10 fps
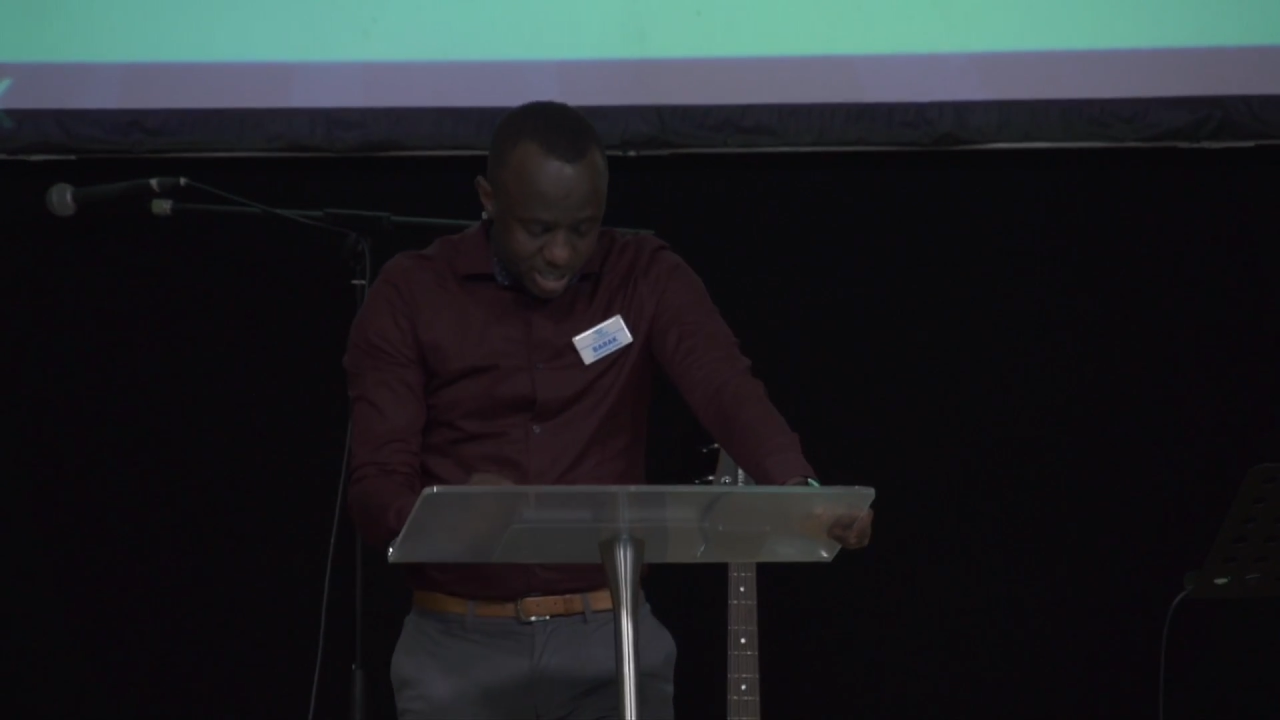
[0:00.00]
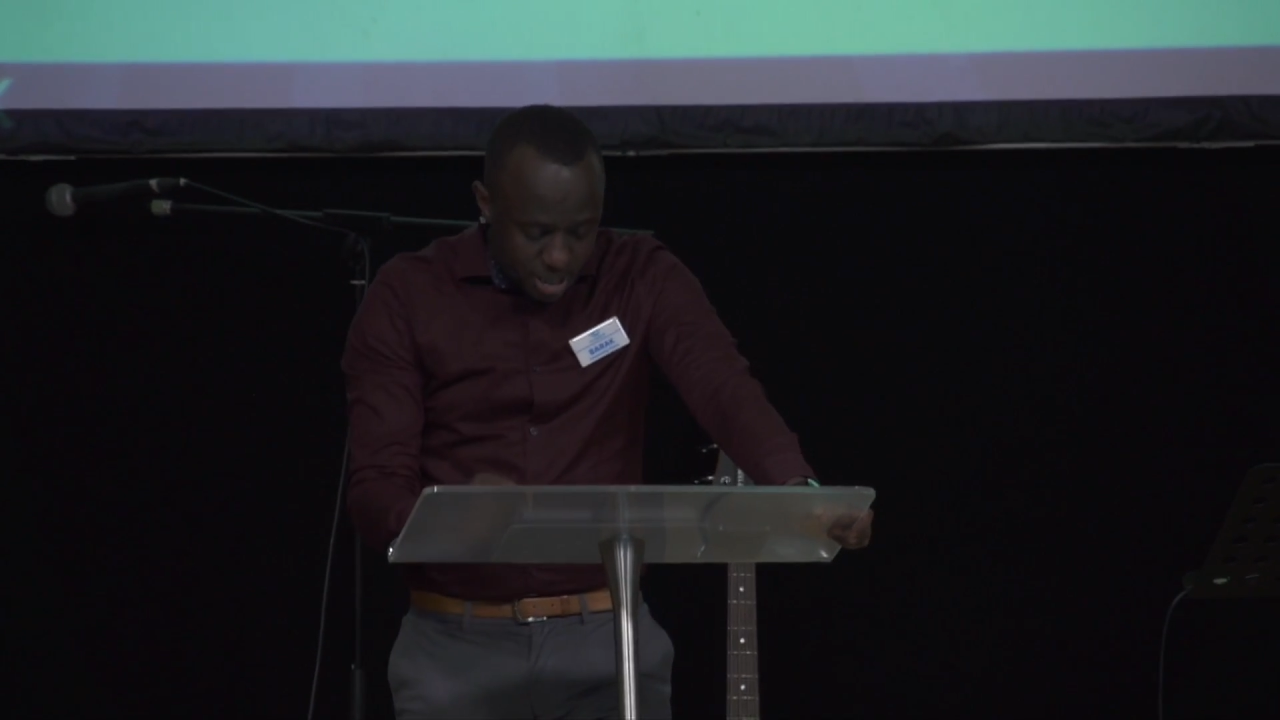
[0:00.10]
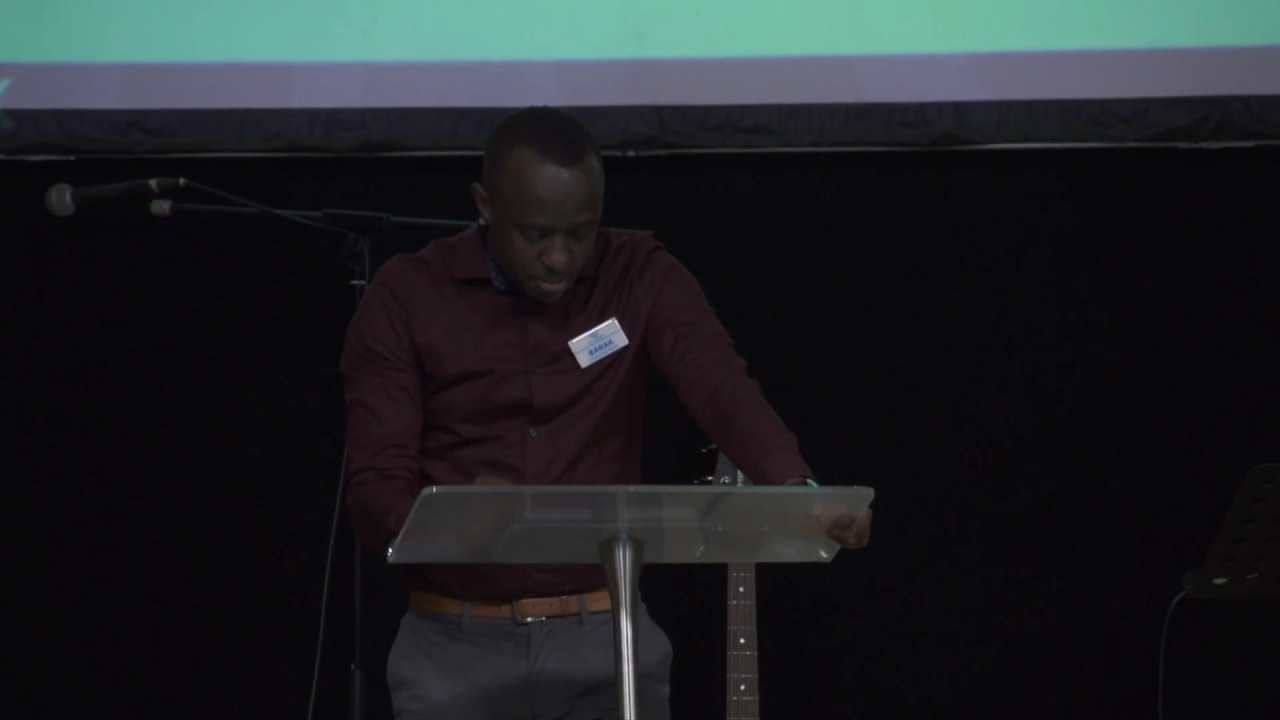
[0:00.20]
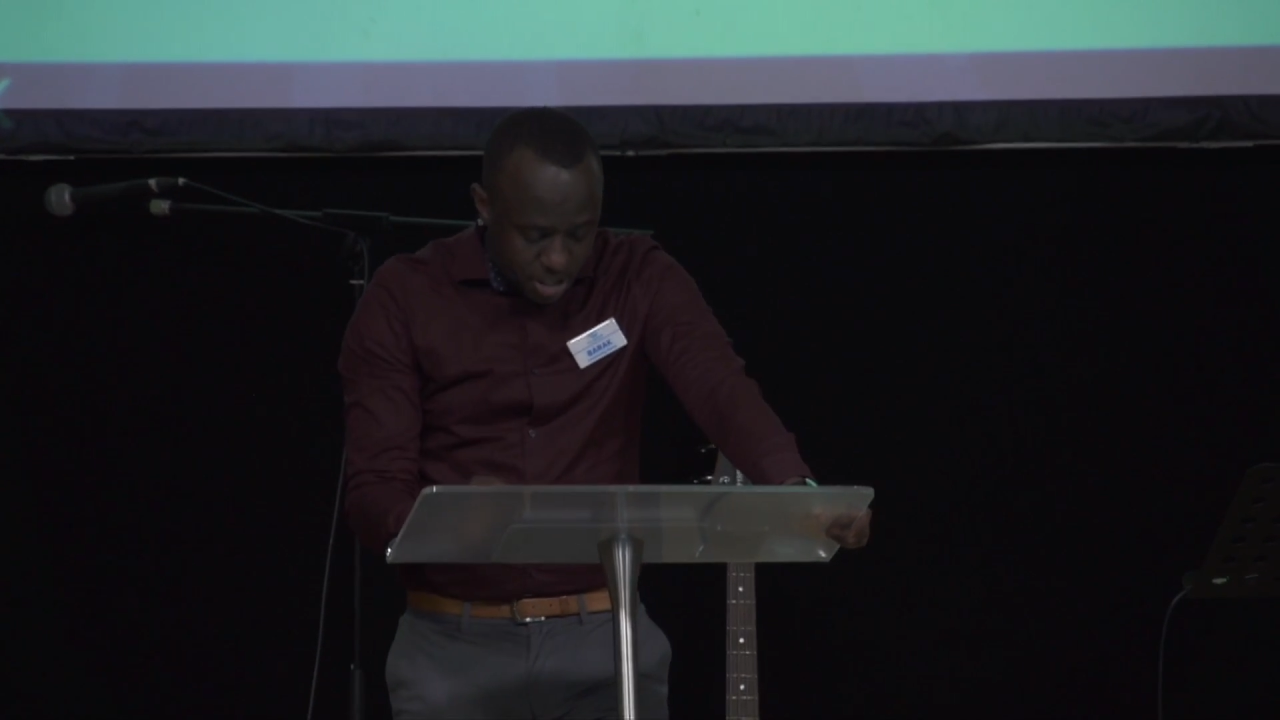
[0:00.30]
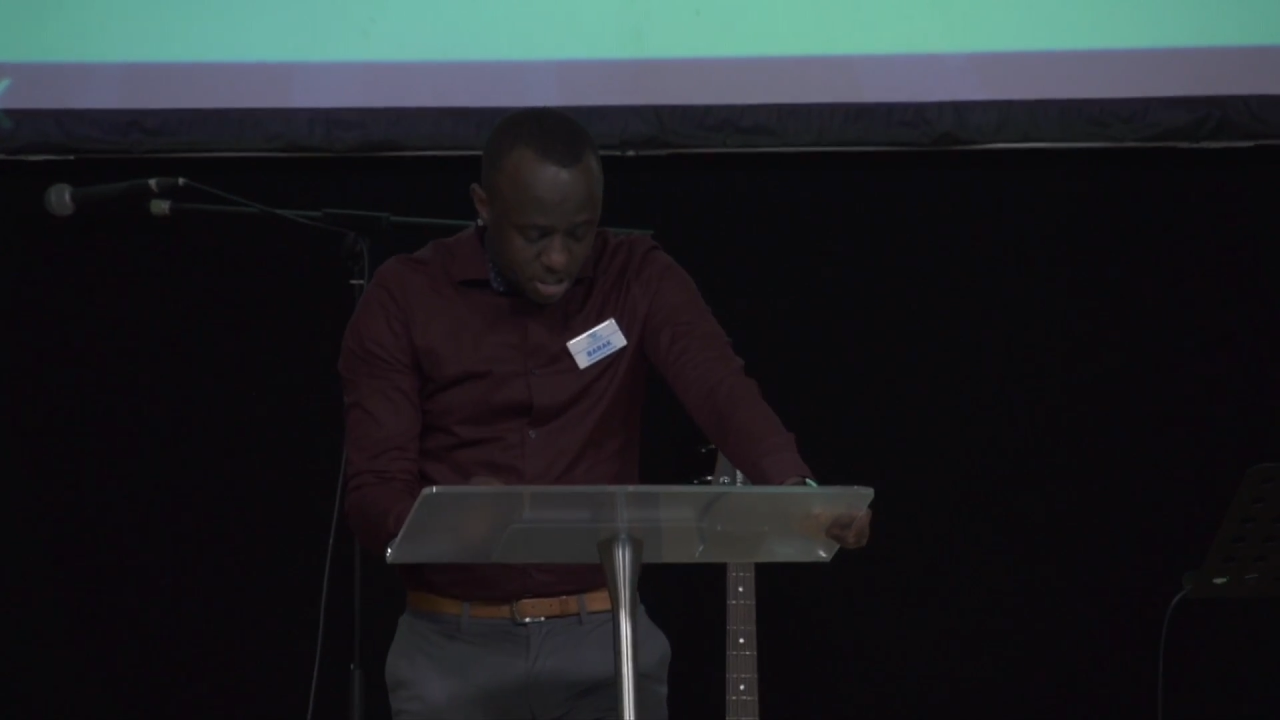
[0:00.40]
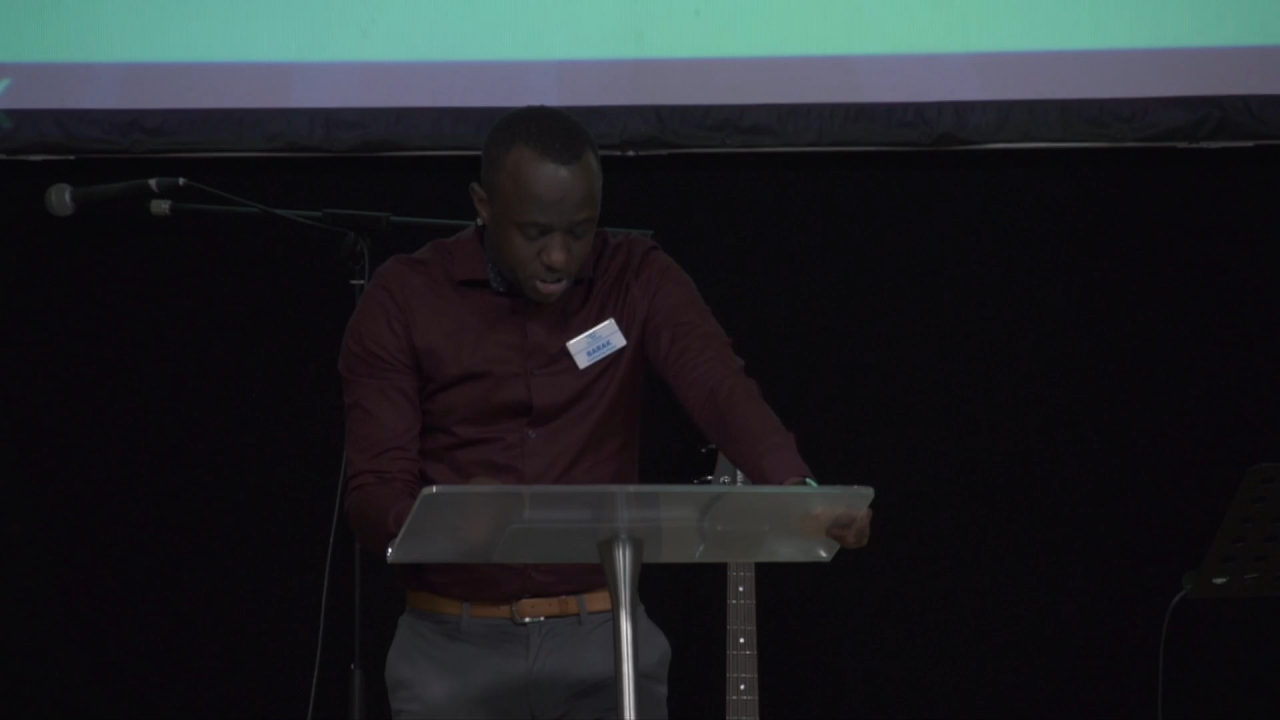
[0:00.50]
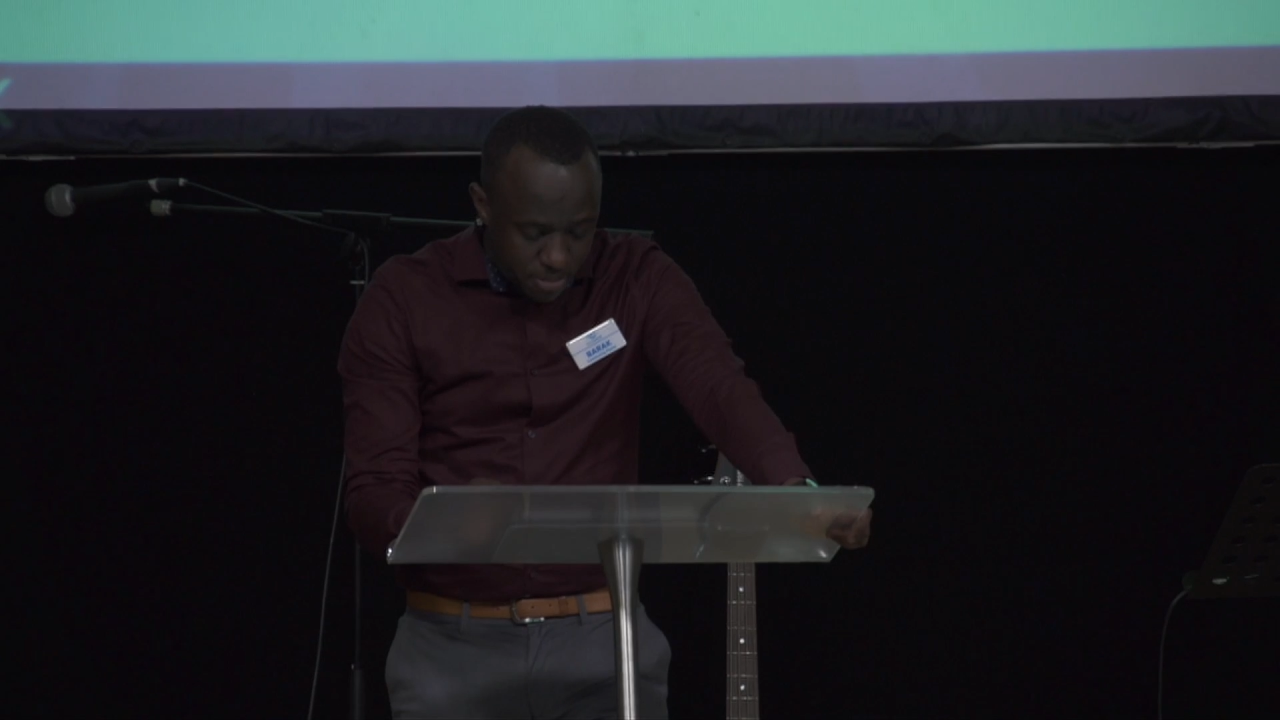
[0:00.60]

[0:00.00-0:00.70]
image.